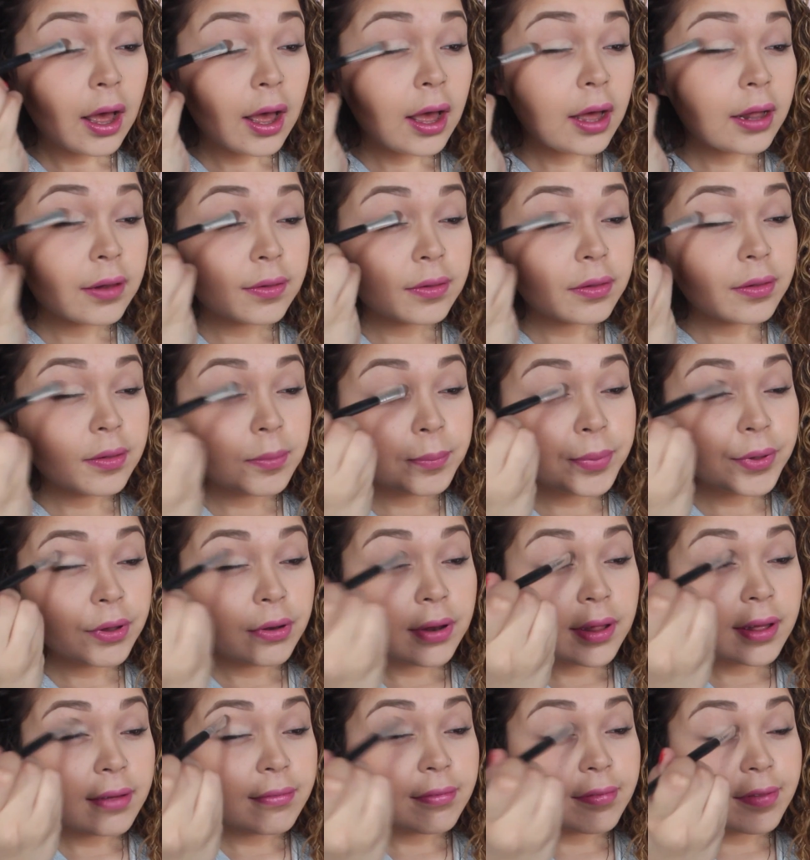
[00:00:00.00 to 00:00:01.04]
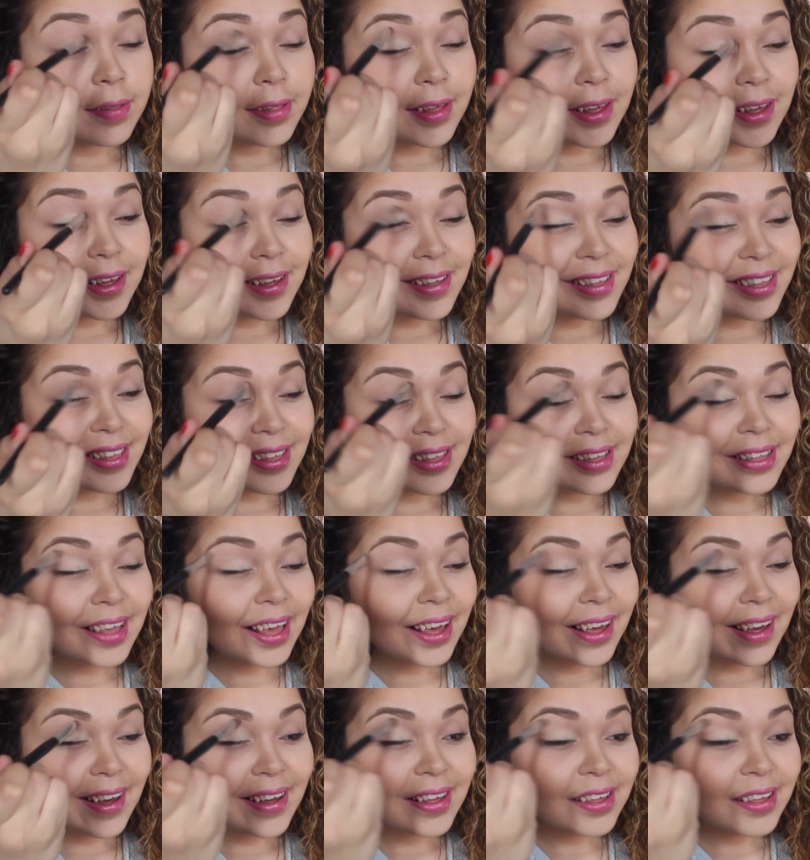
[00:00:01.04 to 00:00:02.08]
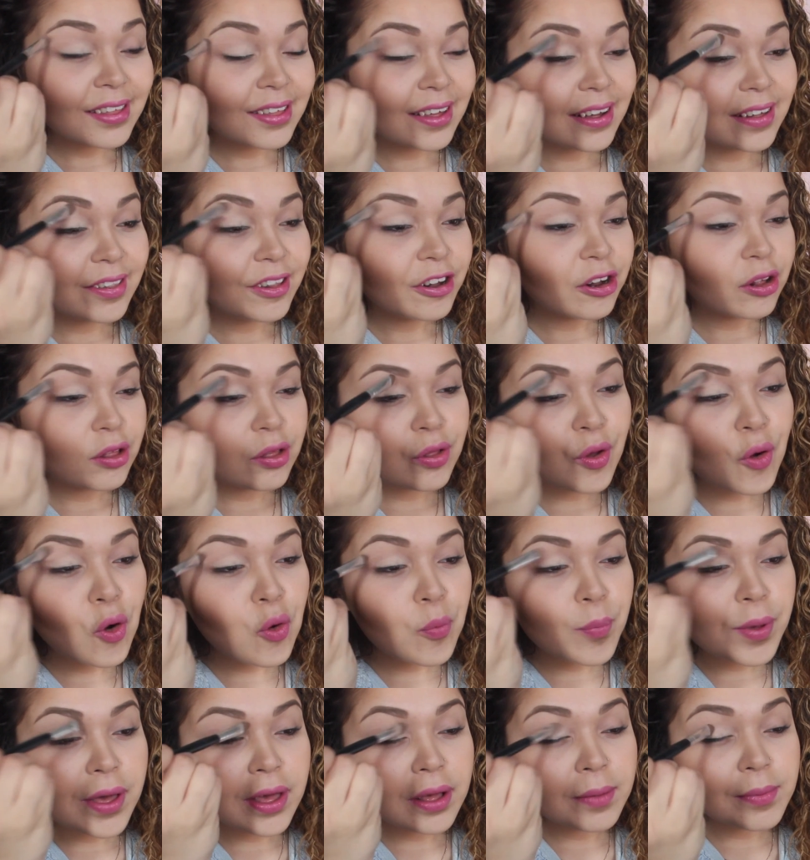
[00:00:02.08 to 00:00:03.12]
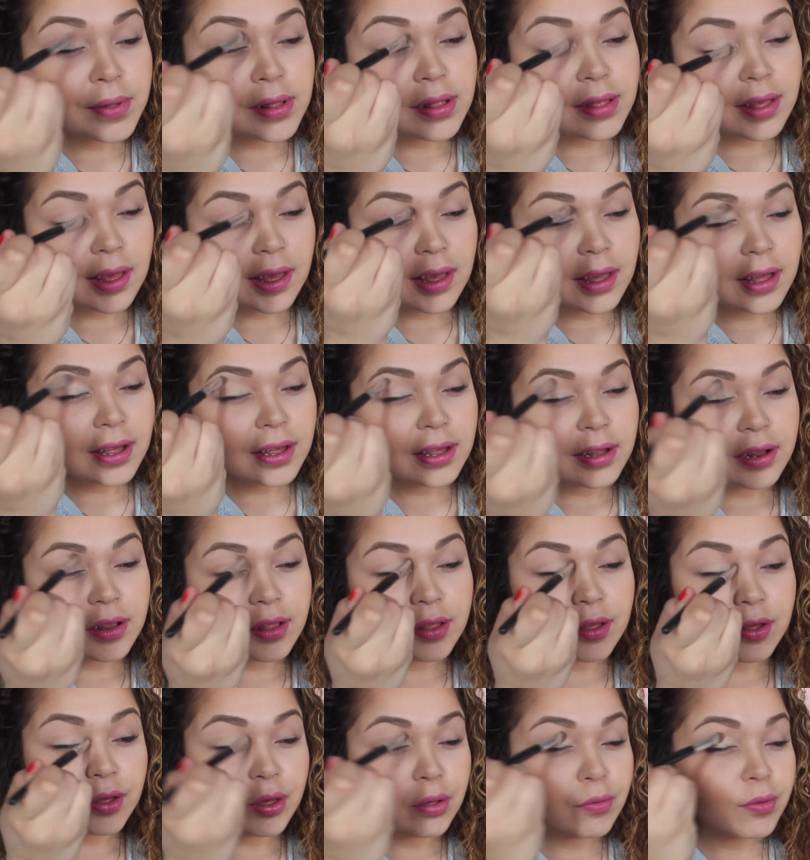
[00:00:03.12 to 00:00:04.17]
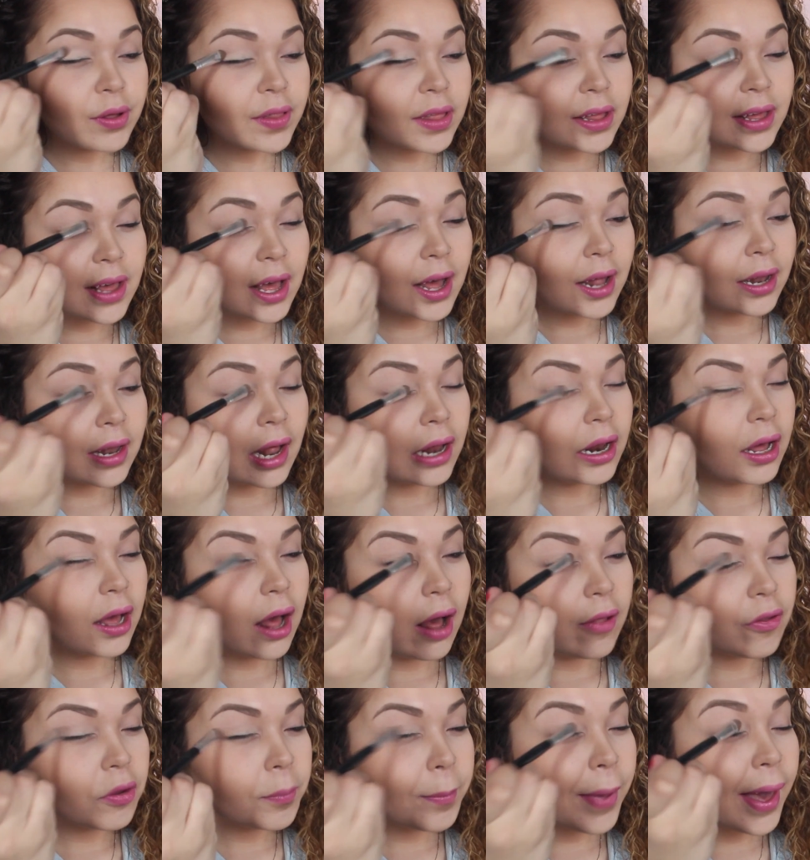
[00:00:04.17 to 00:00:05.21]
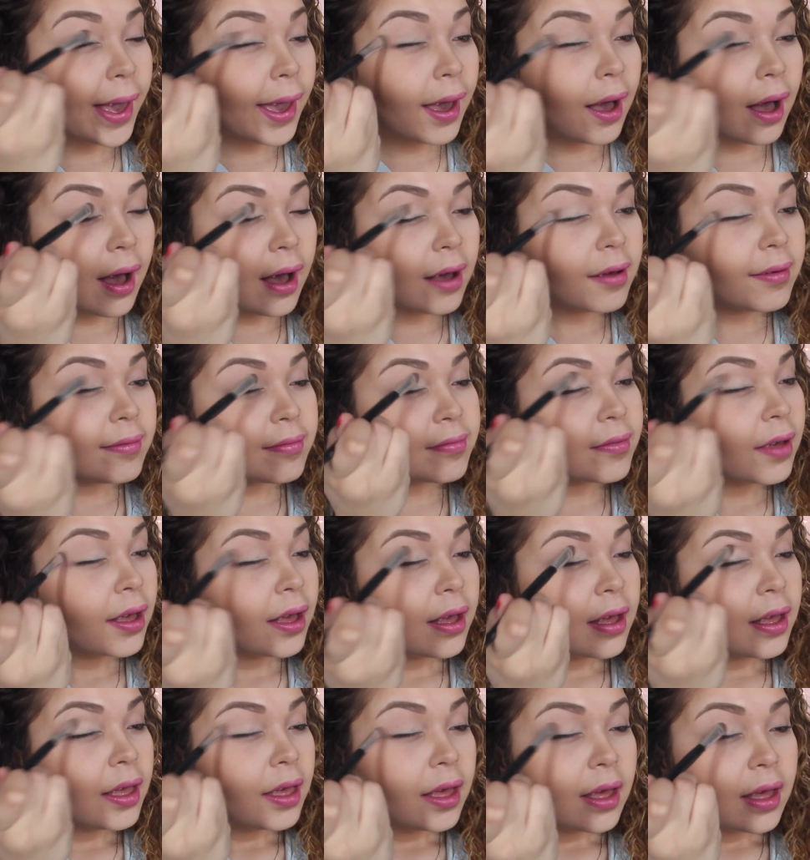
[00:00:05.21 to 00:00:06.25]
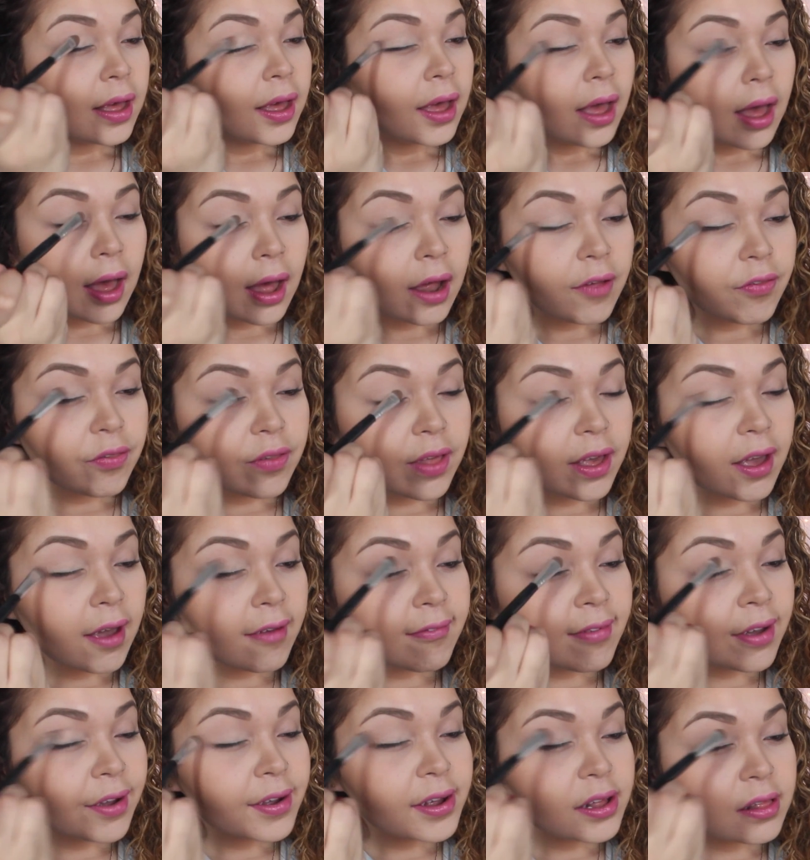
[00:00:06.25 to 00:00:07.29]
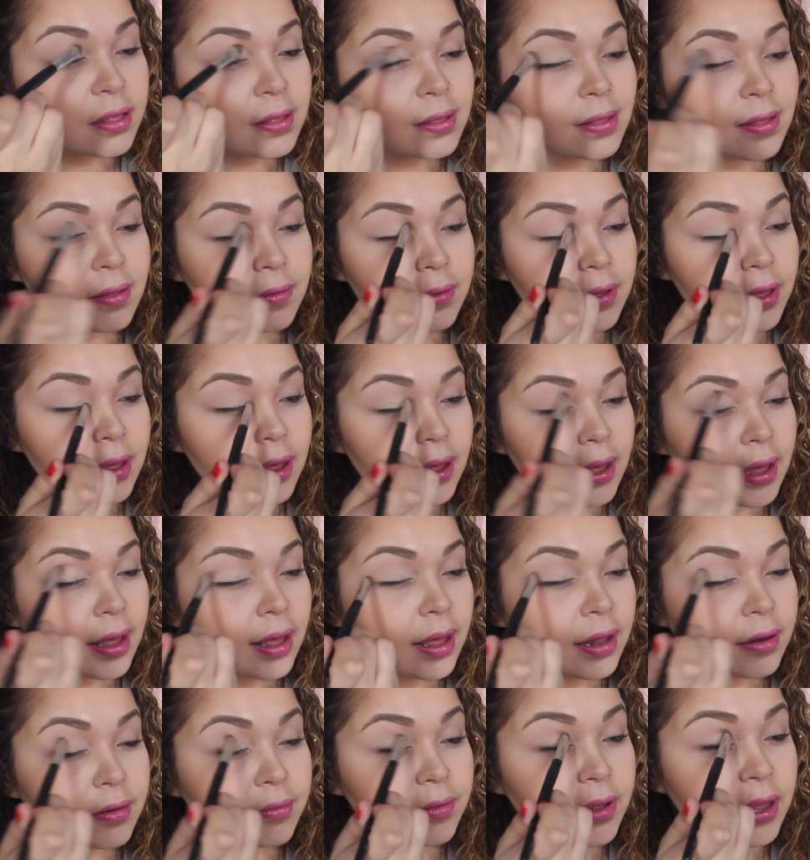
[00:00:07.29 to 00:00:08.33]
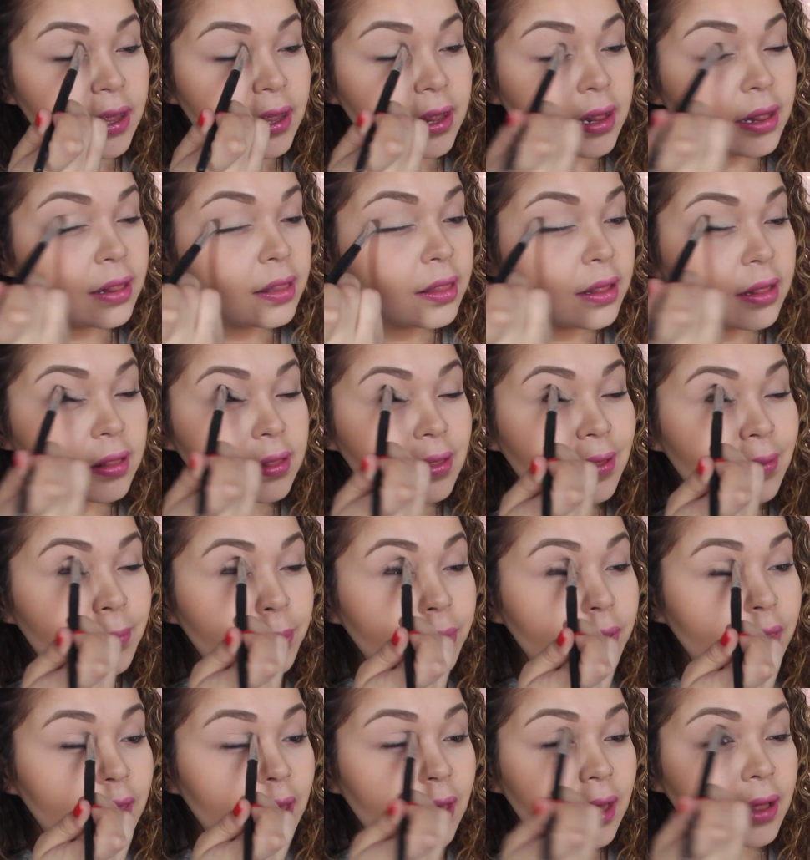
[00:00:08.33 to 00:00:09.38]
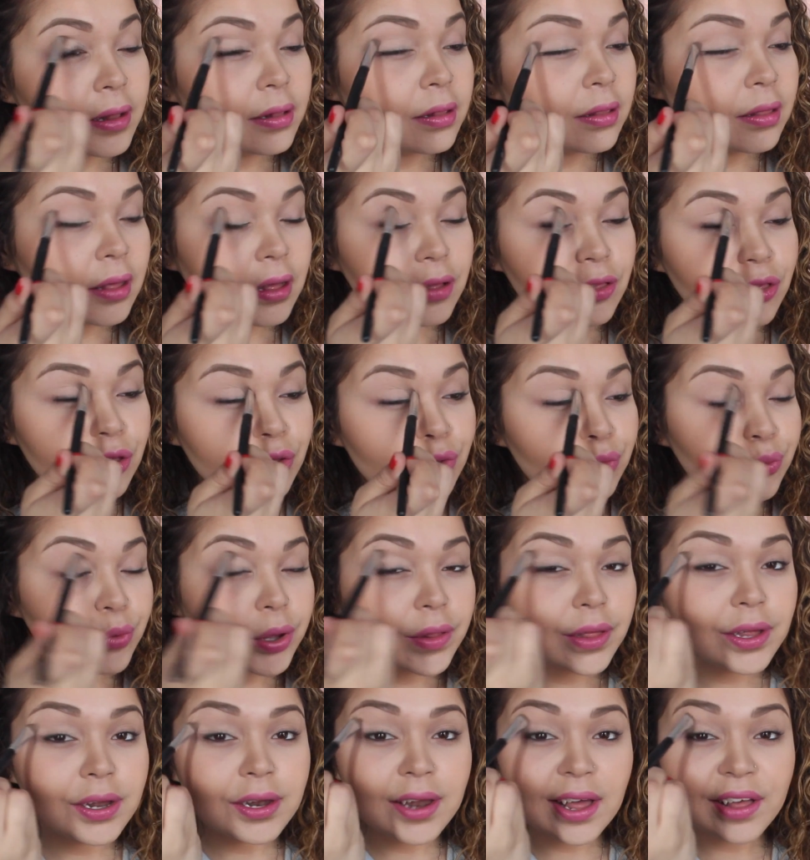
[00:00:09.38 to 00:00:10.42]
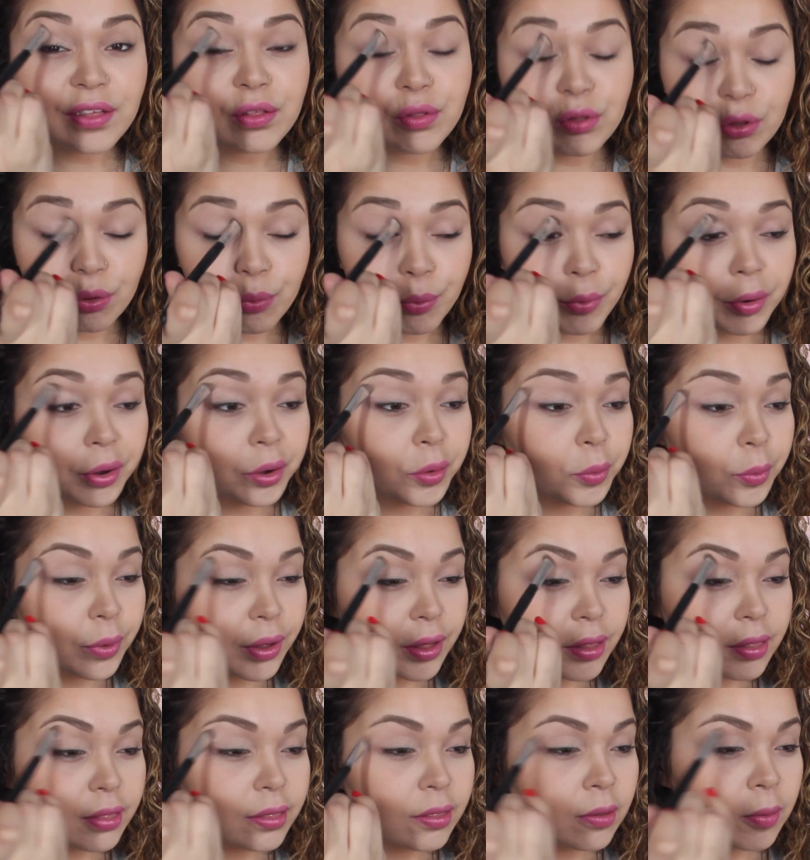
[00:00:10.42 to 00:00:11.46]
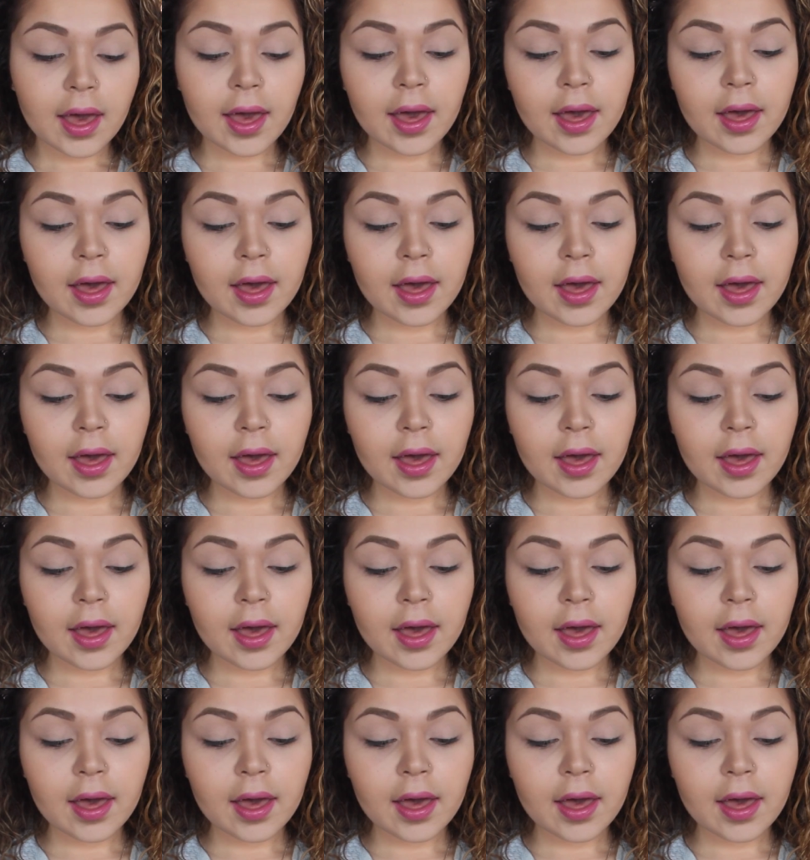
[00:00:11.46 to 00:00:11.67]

And the beauty of these is, like I said, they're so pigmented, so you really get a lot of color payoff, and they are very silky and easy to blend and just really nice to work with.